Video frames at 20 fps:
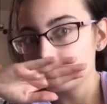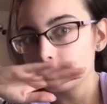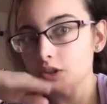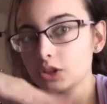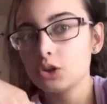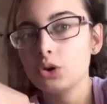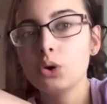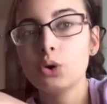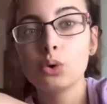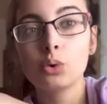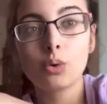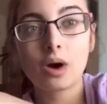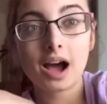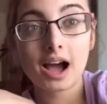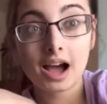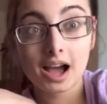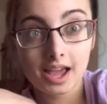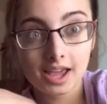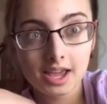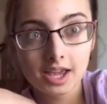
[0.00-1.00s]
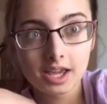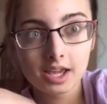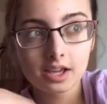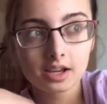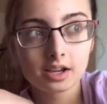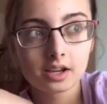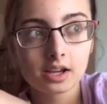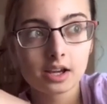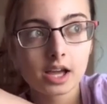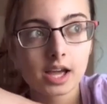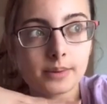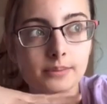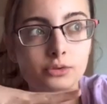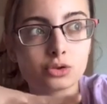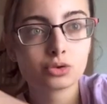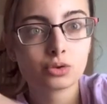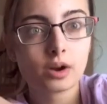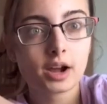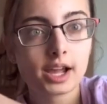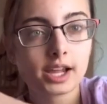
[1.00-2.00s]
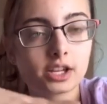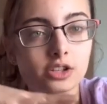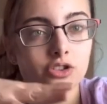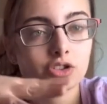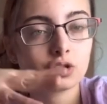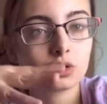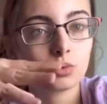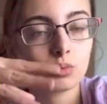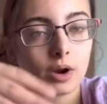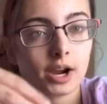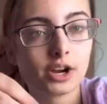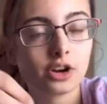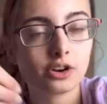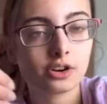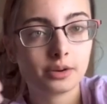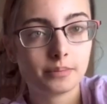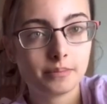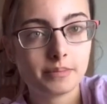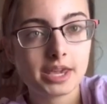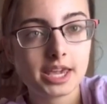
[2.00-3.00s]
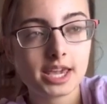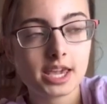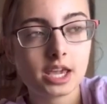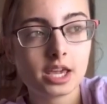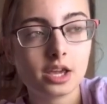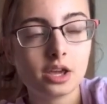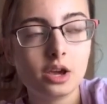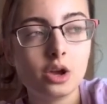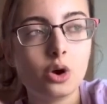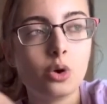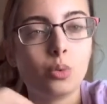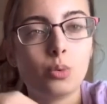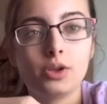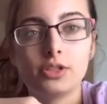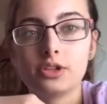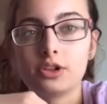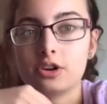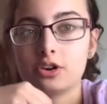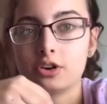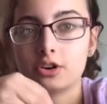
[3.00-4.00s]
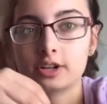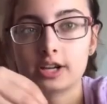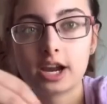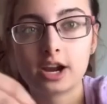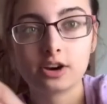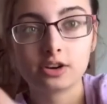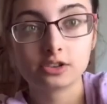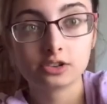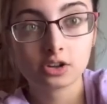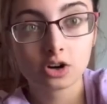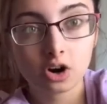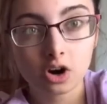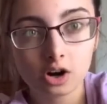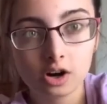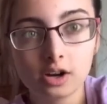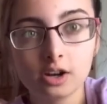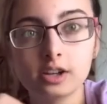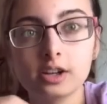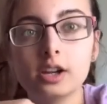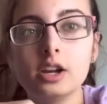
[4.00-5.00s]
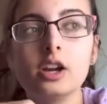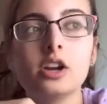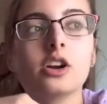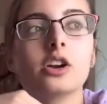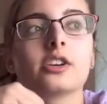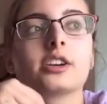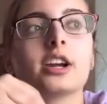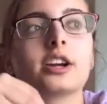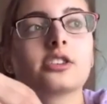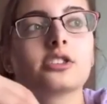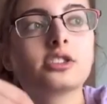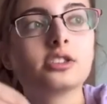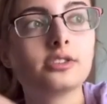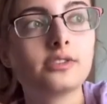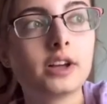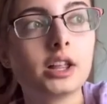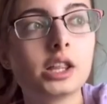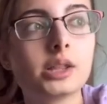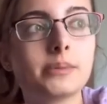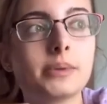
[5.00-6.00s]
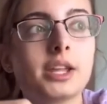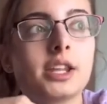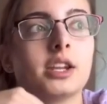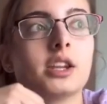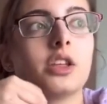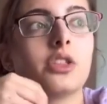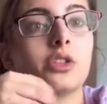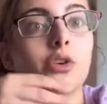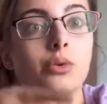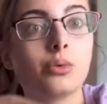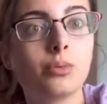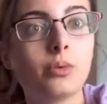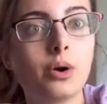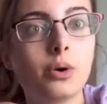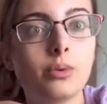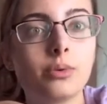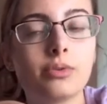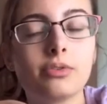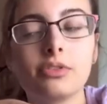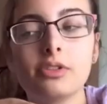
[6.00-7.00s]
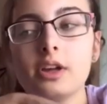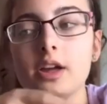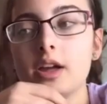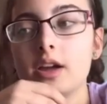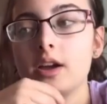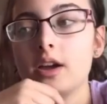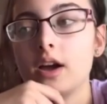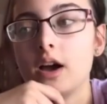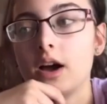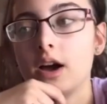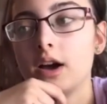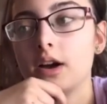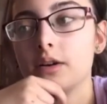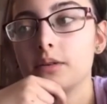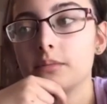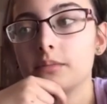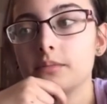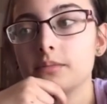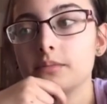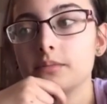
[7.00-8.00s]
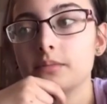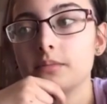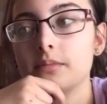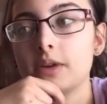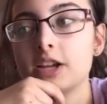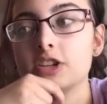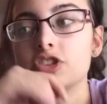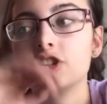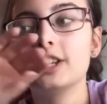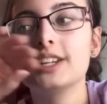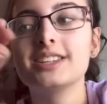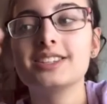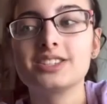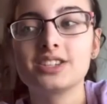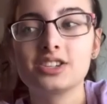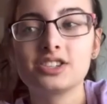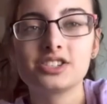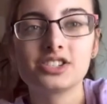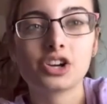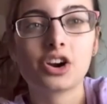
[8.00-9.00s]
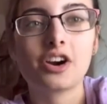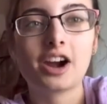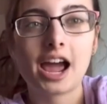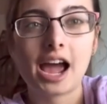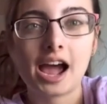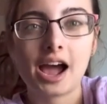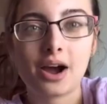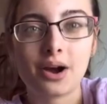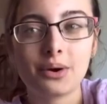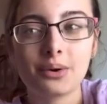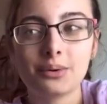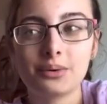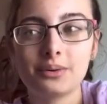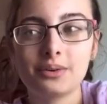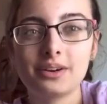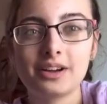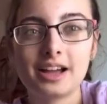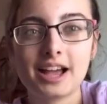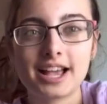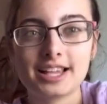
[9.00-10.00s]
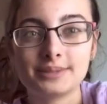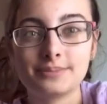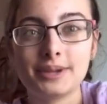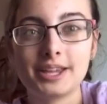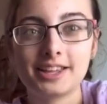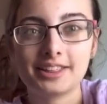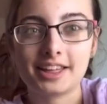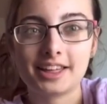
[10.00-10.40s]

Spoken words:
who I am trying to write her to be within her character arc, her character development, the growth, and she needs to start out as being like